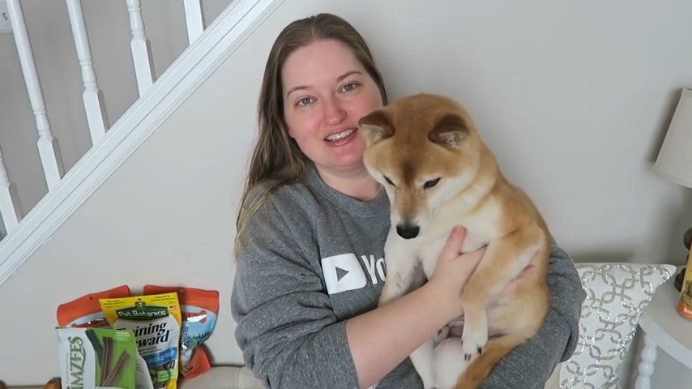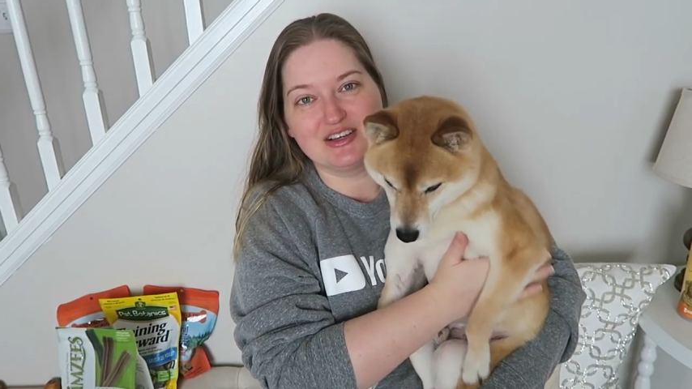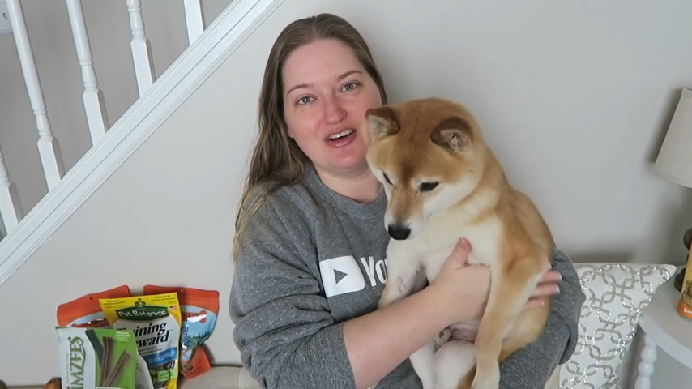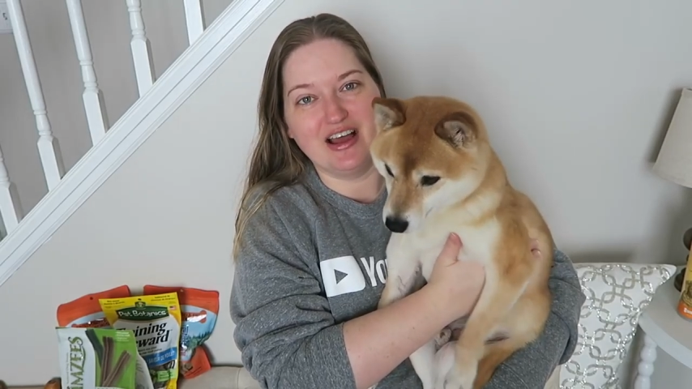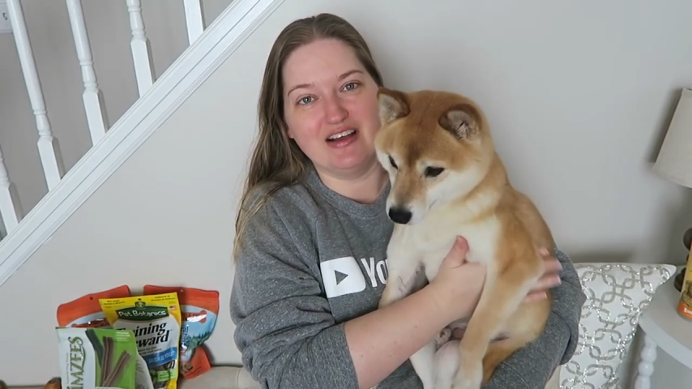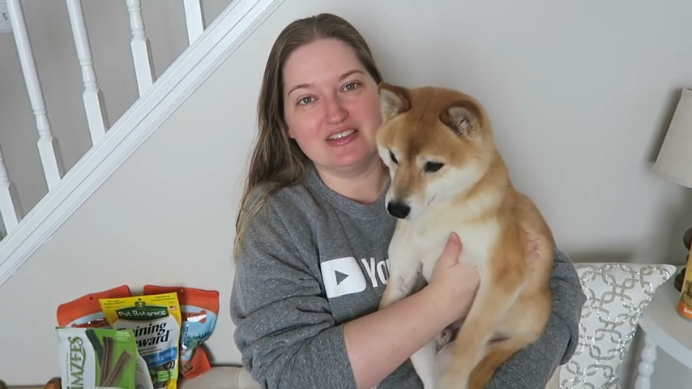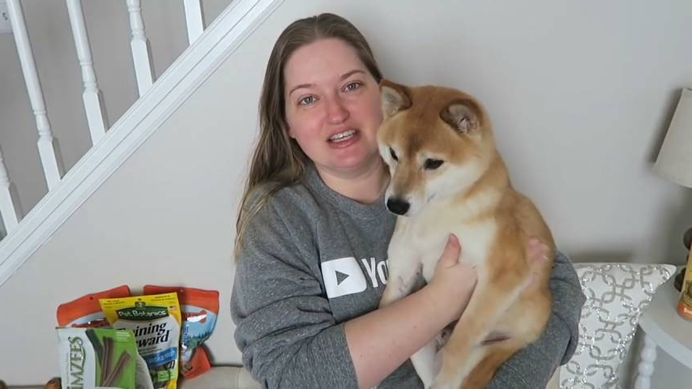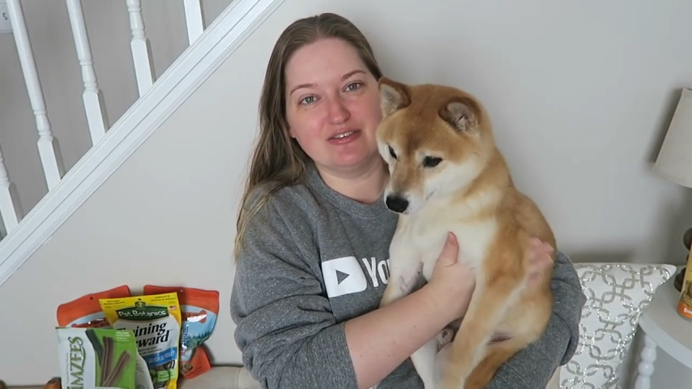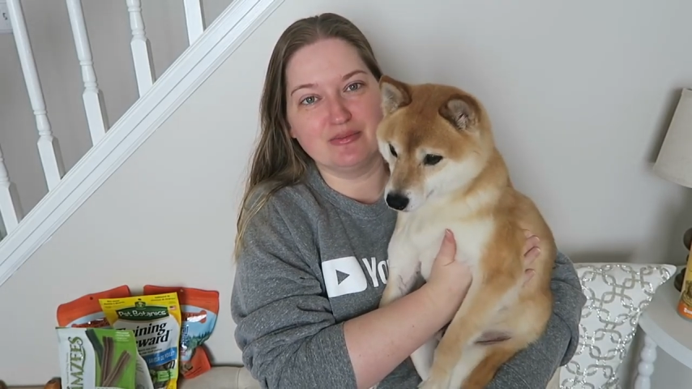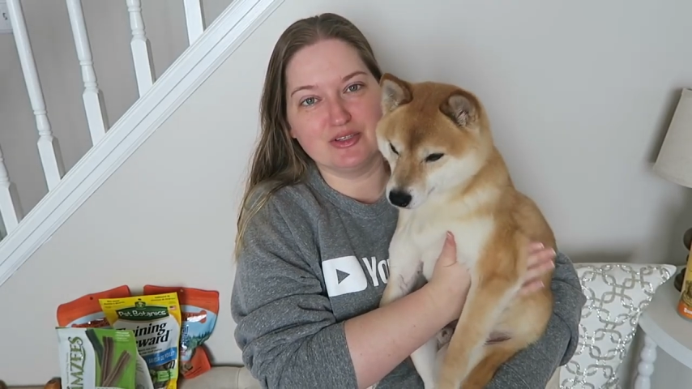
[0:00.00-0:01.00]
so I'll have to
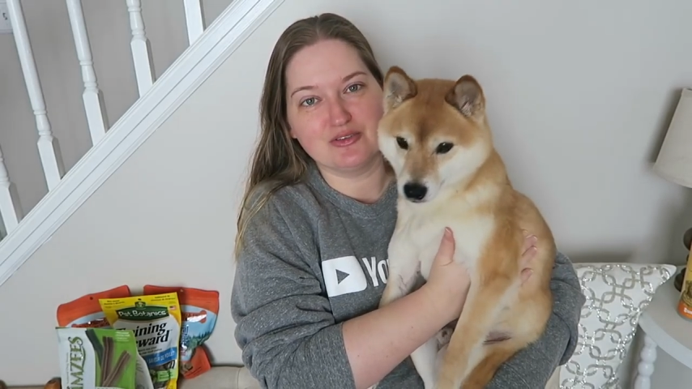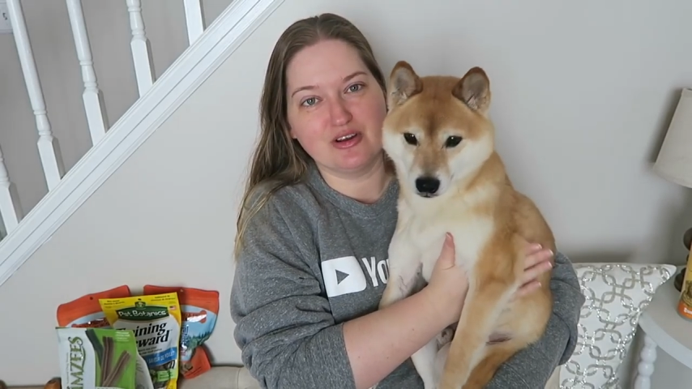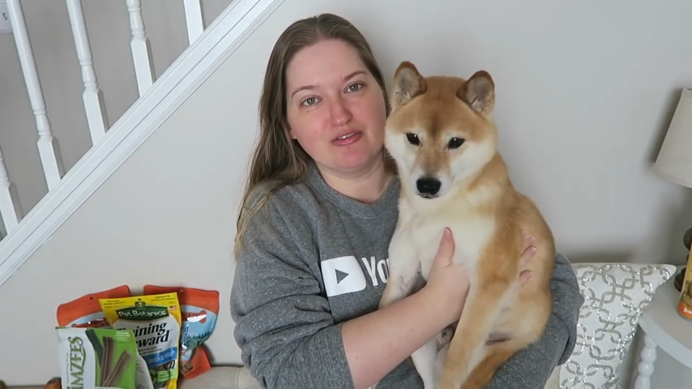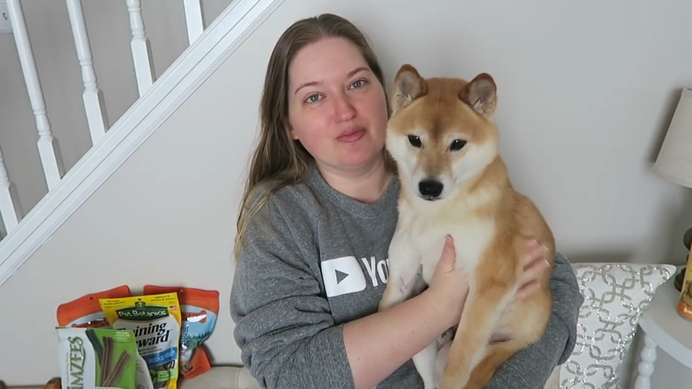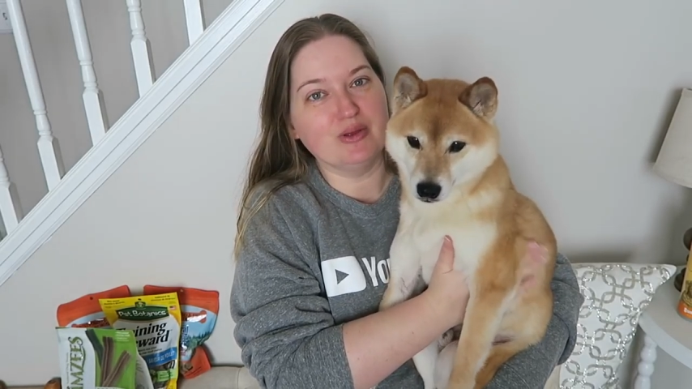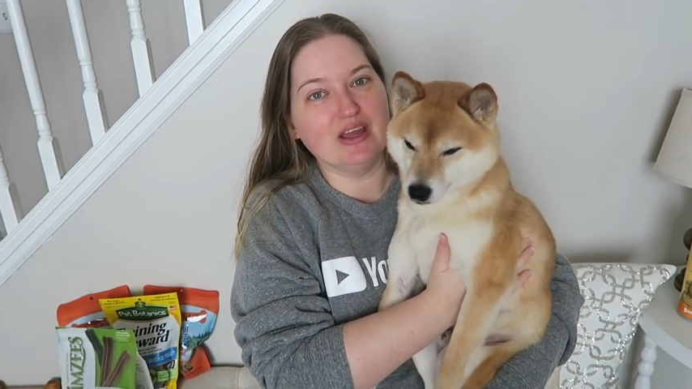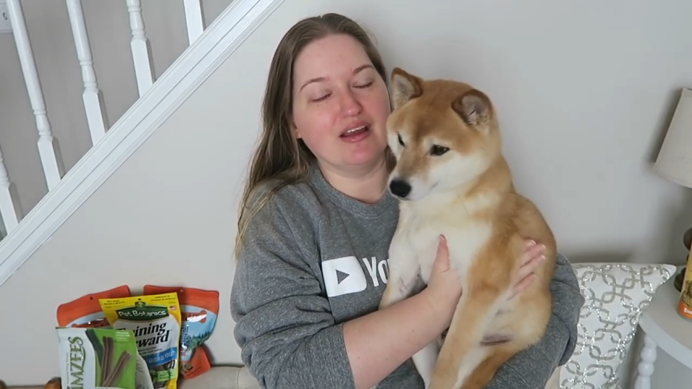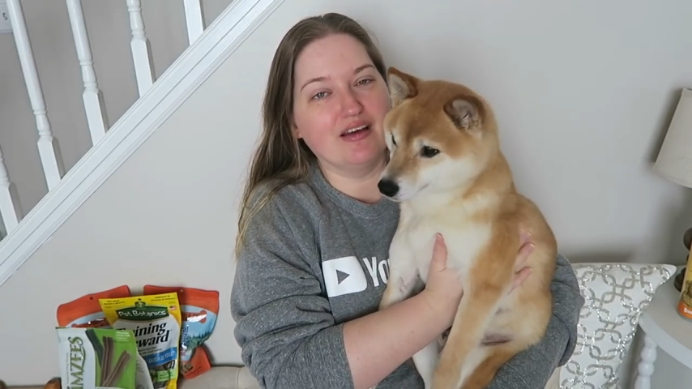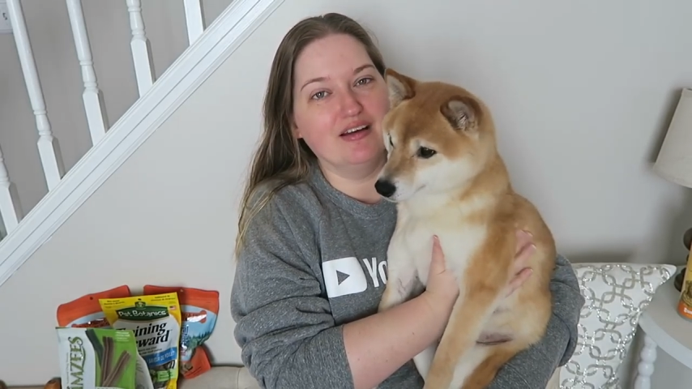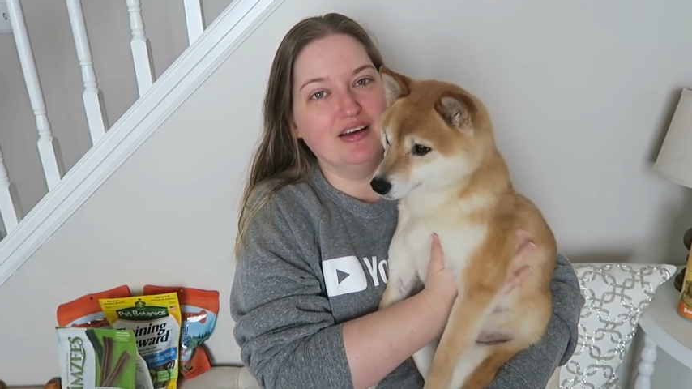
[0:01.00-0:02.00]
give him a treat for
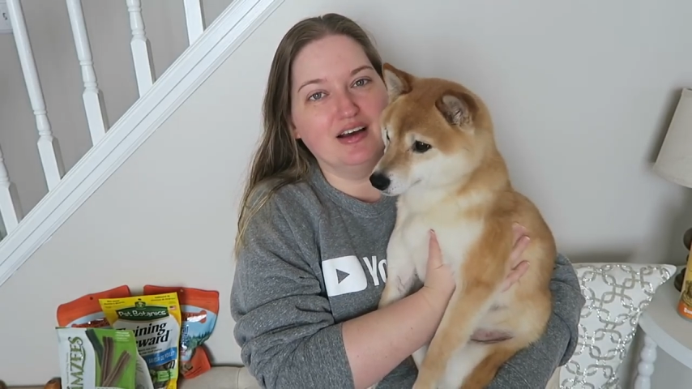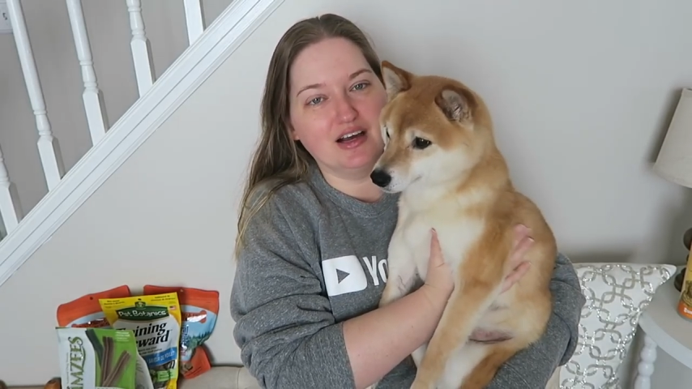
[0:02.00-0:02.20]
being a